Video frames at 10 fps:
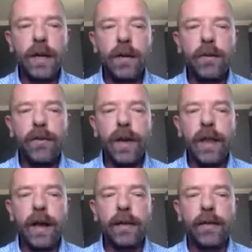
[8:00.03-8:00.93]
you see
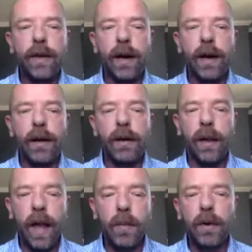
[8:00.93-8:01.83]
that
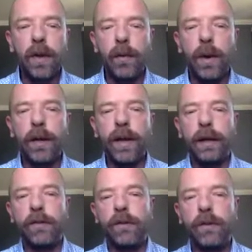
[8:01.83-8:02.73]
label that we
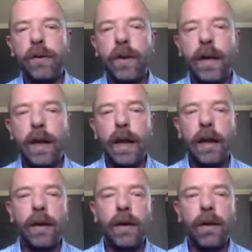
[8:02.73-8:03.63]
attach to the
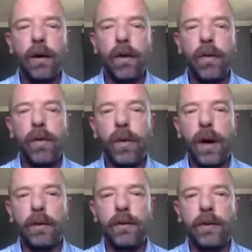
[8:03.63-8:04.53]
DNA all
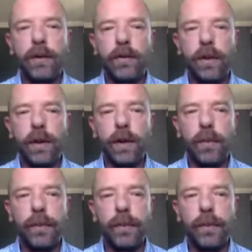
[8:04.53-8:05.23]
throughout the genome.